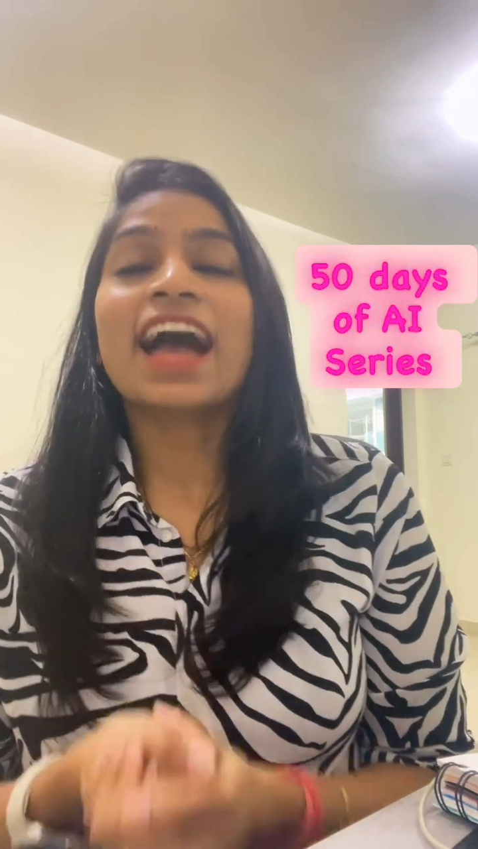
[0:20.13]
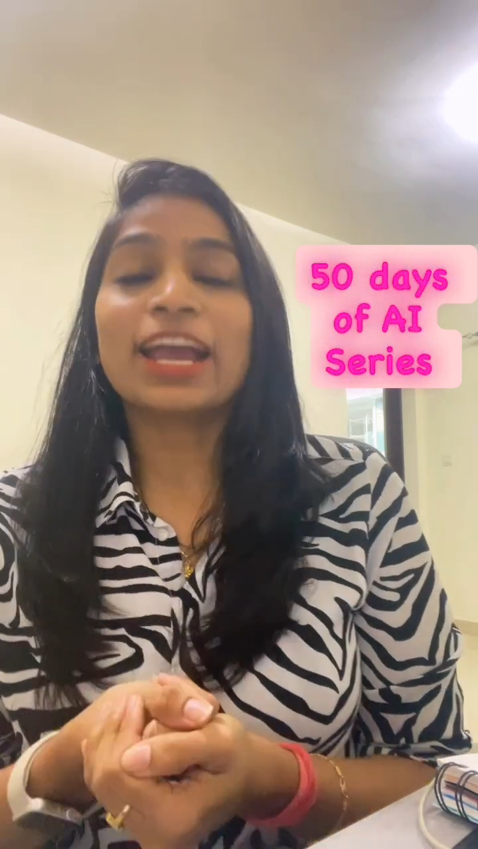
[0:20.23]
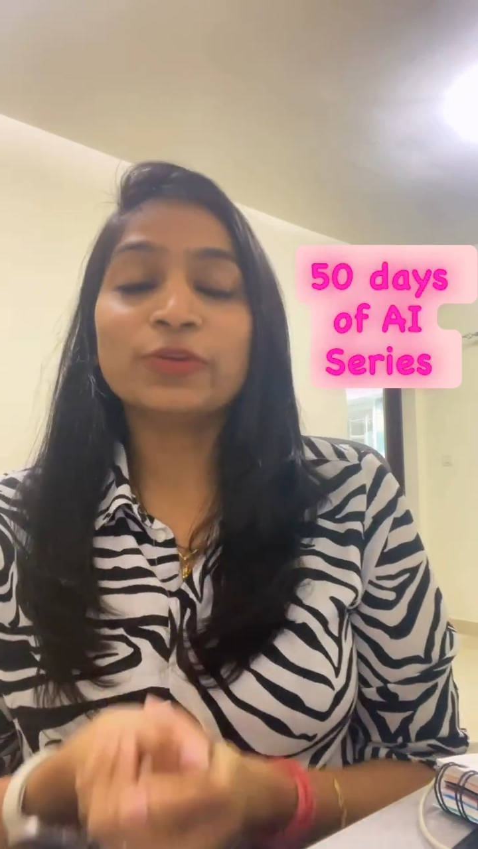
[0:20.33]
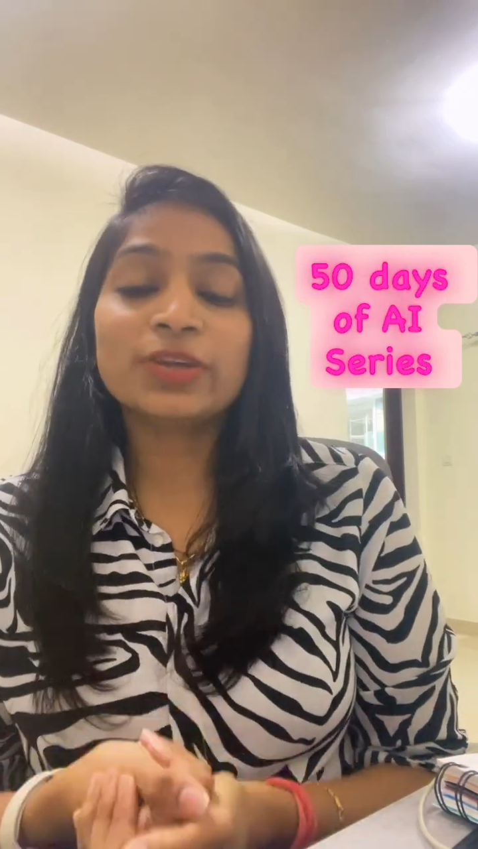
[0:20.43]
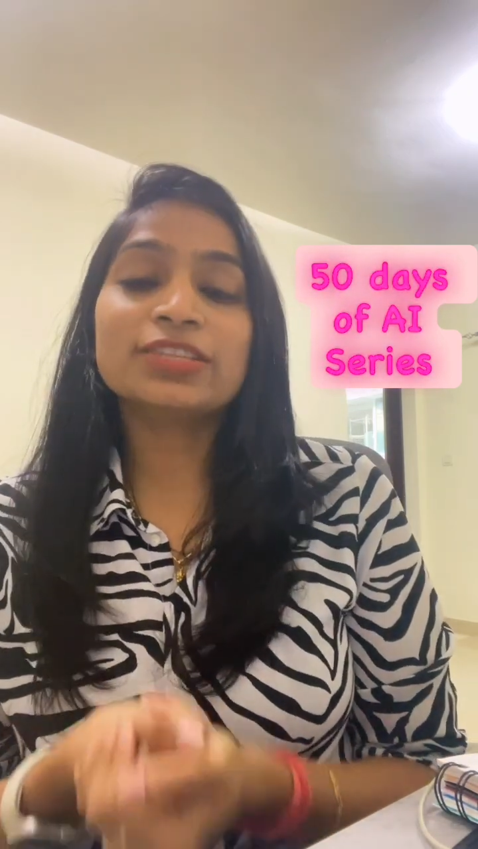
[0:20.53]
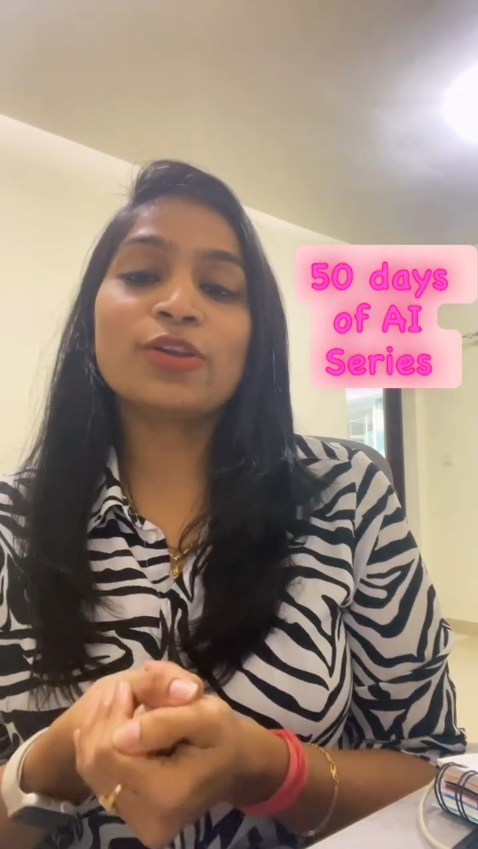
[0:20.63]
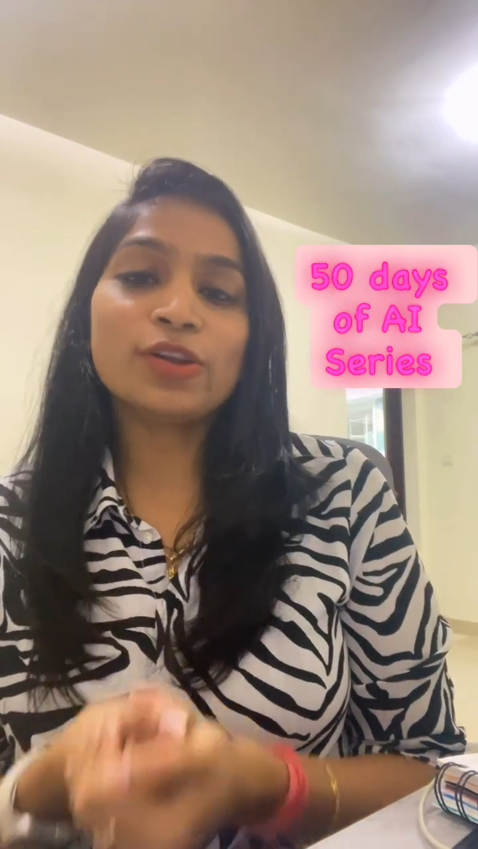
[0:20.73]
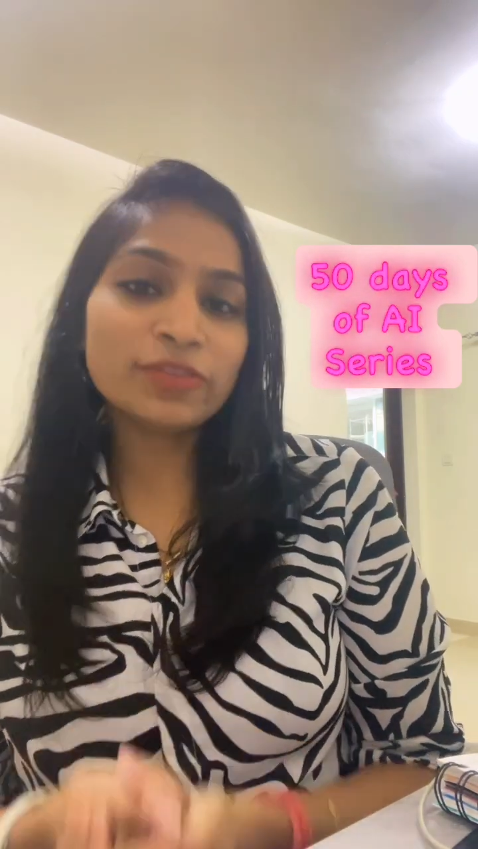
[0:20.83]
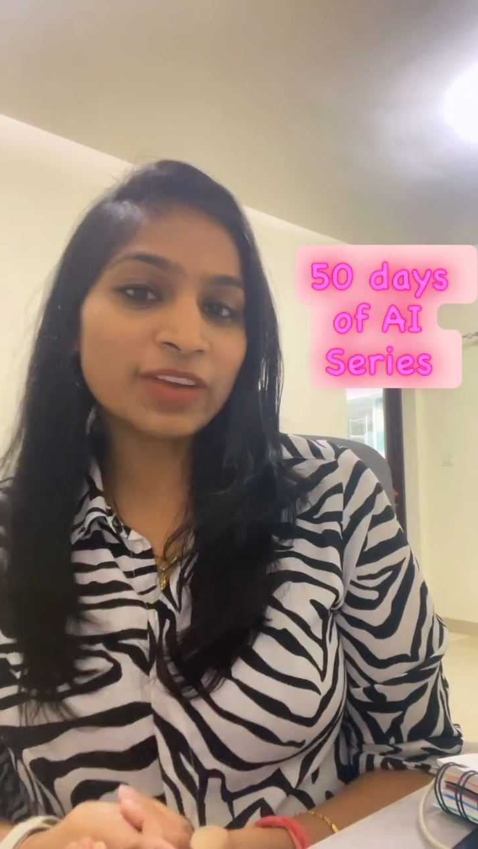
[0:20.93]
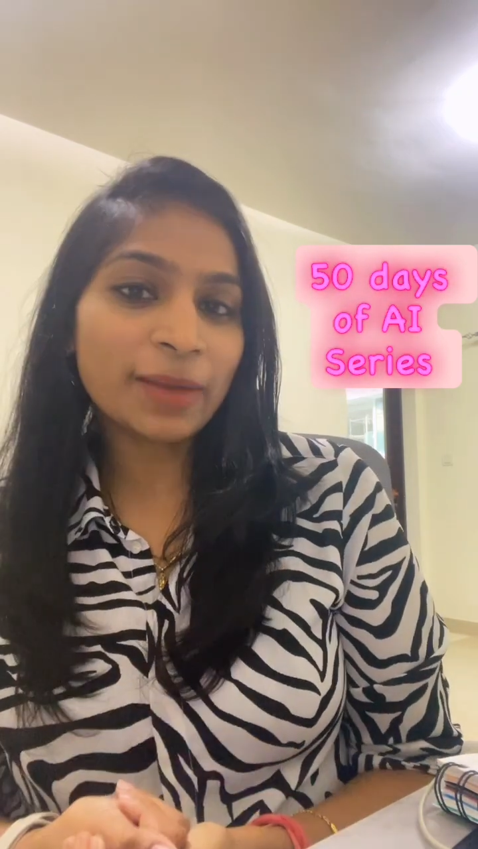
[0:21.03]
I know it's a
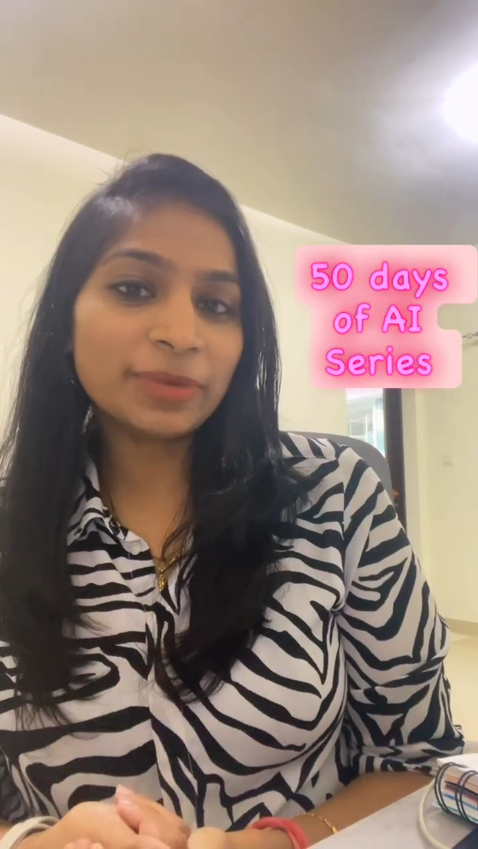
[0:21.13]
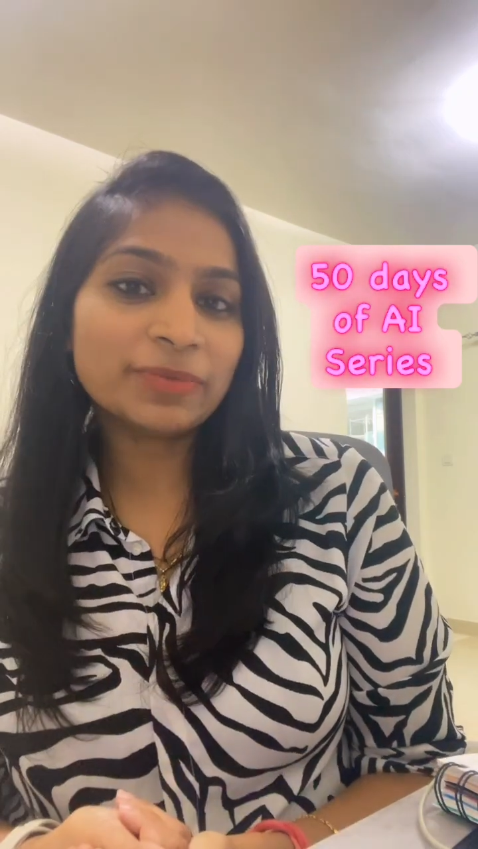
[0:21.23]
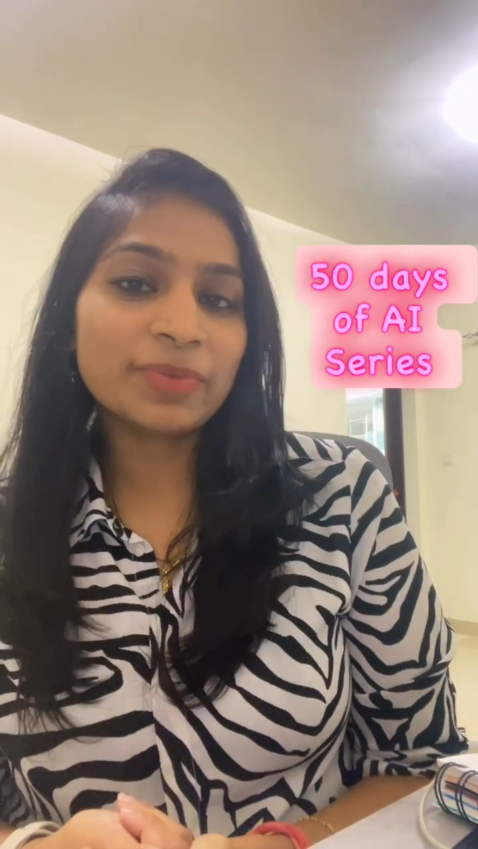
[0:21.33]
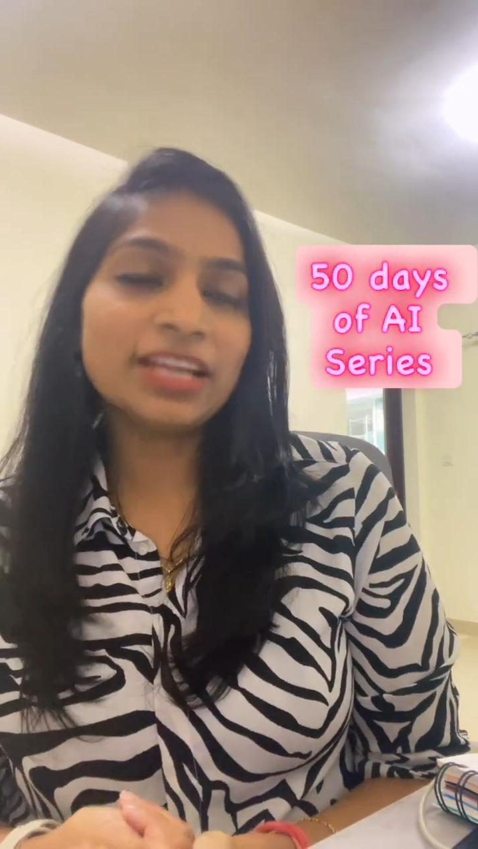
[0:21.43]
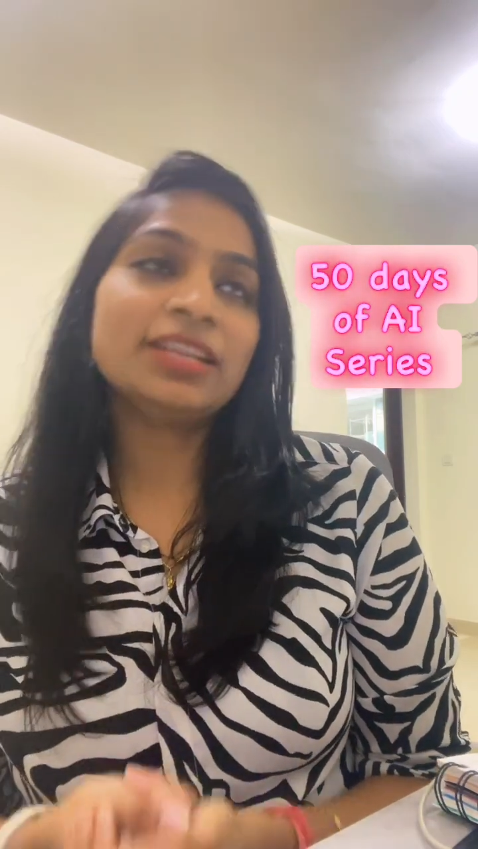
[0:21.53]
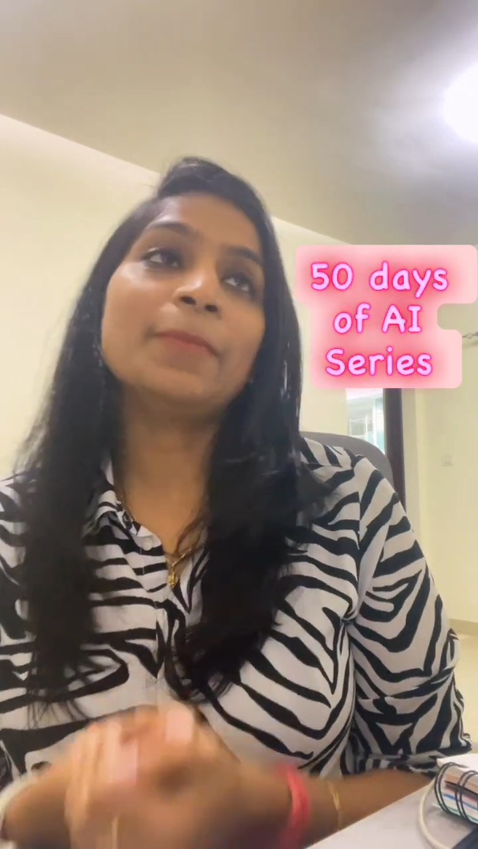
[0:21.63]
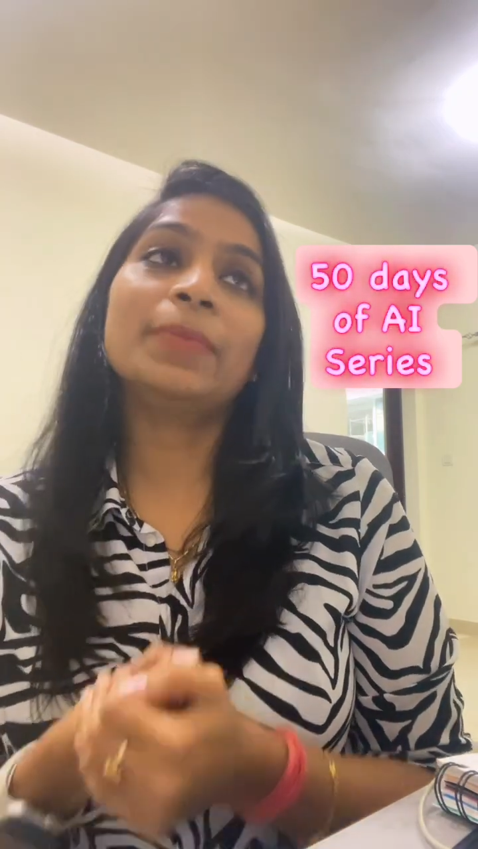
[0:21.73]
lot of commitment,